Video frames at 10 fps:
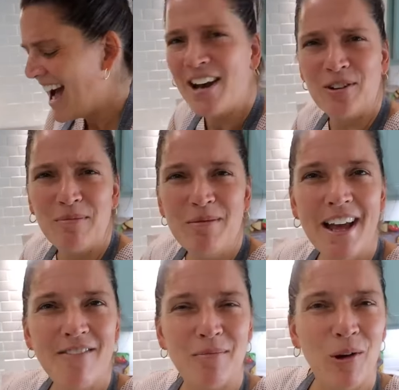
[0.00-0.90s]
I don't know, maybe
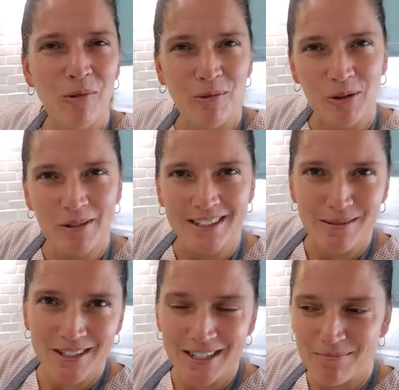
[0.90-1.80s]
having them all in one room, it
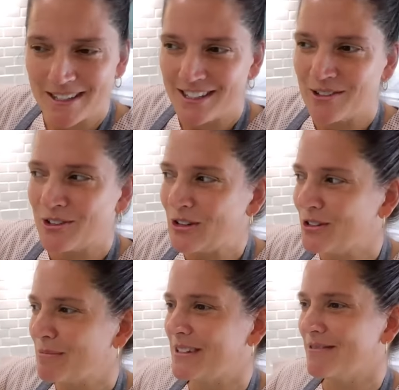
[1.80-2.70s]
seems to get messier with the
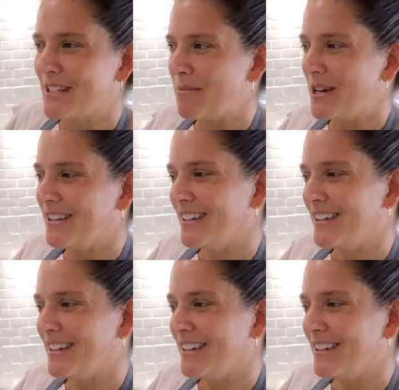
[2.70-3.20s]
girls, but separated,